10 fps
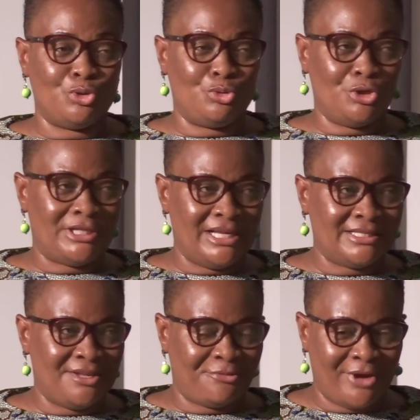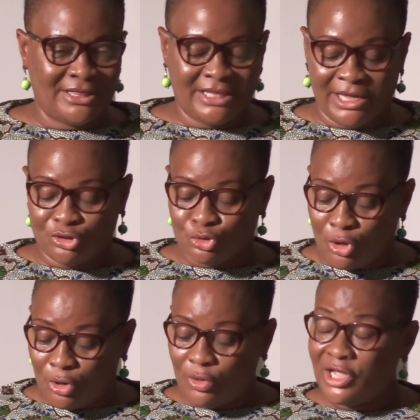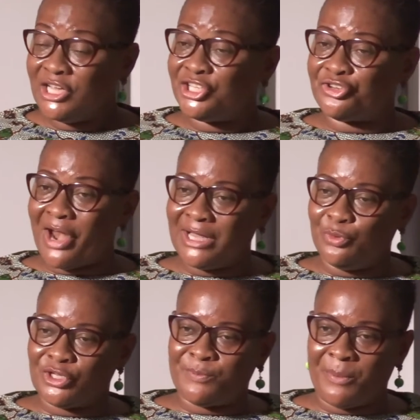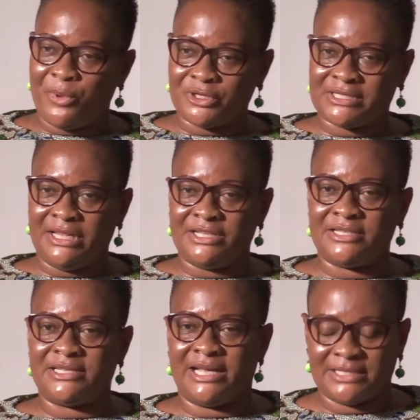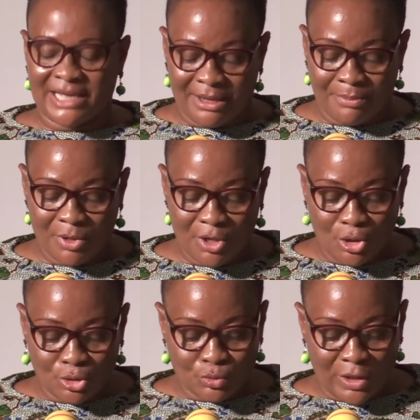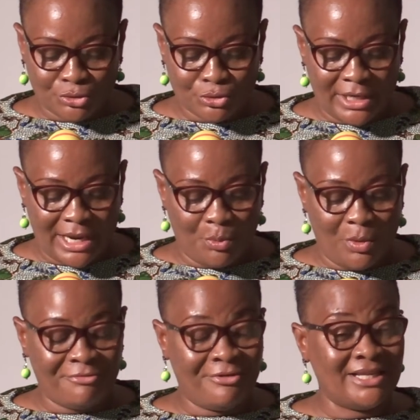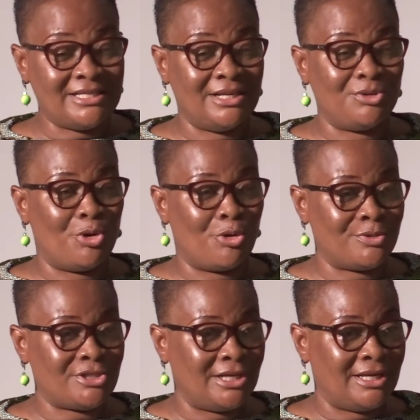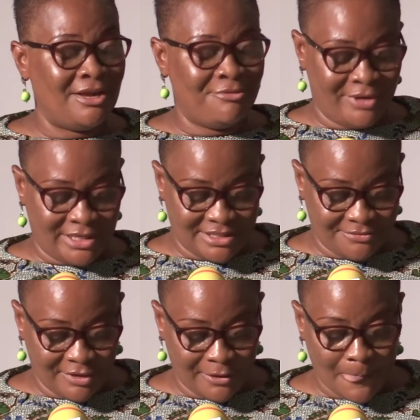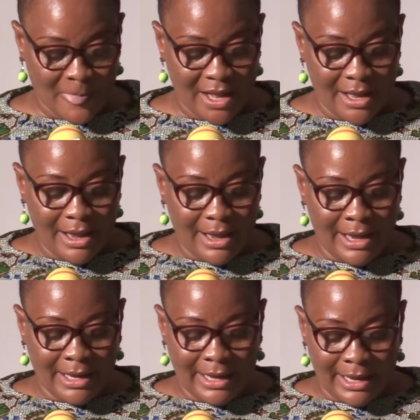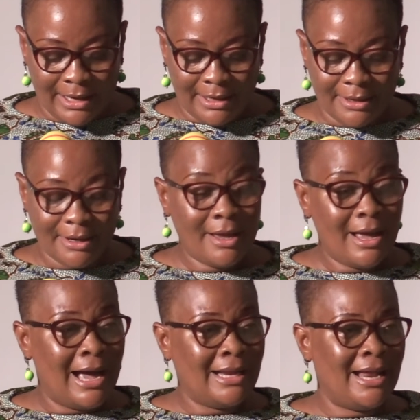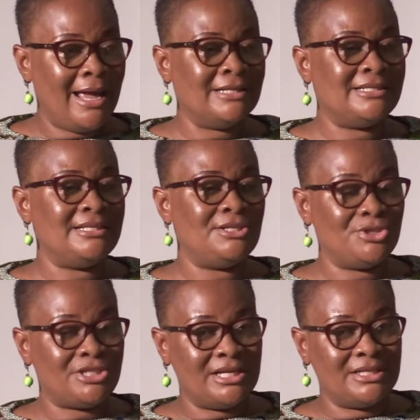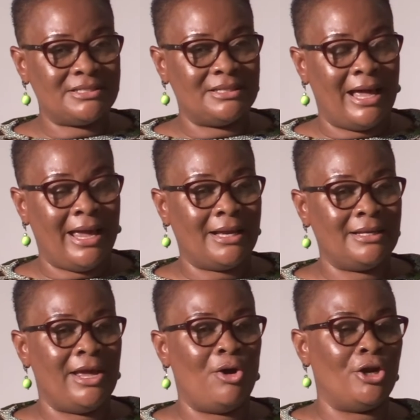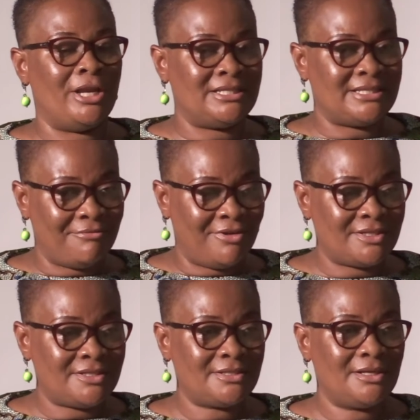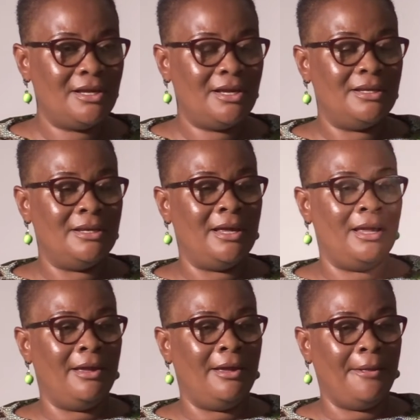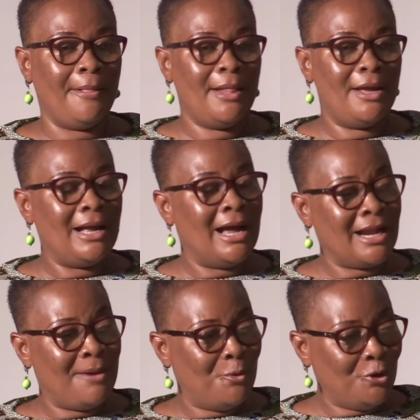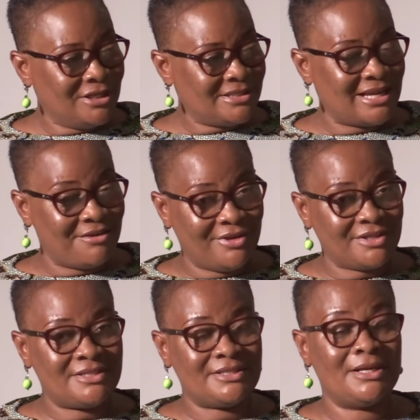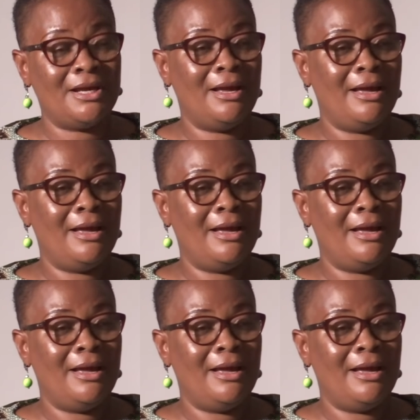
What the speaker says: should do things differently. And so SHRAD was purposely set up to ensure that we were fighting corruption effectively. Again, other institutions like the Audit Service, the Ghana Police Service,